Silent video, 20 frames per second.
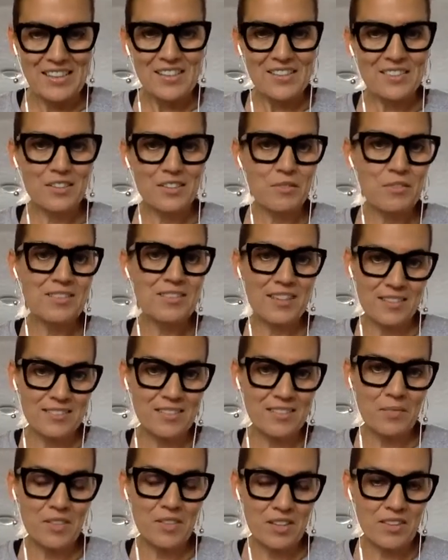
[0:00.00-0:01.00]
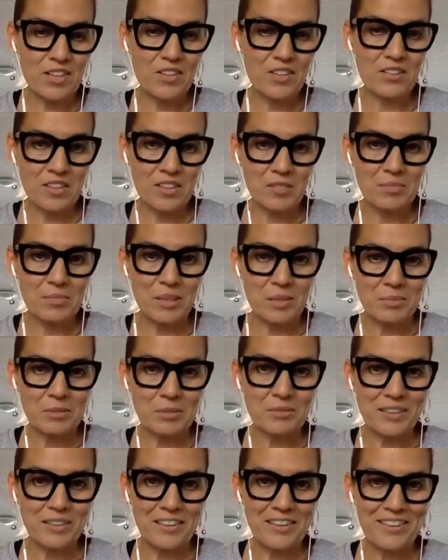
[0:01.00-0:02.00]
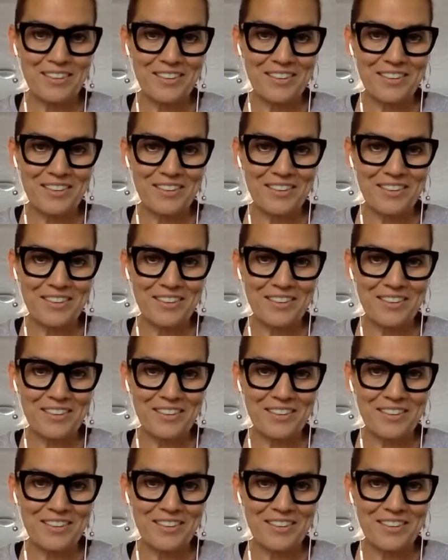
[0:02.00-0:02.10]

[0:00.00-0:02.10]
So is that something that you help people with?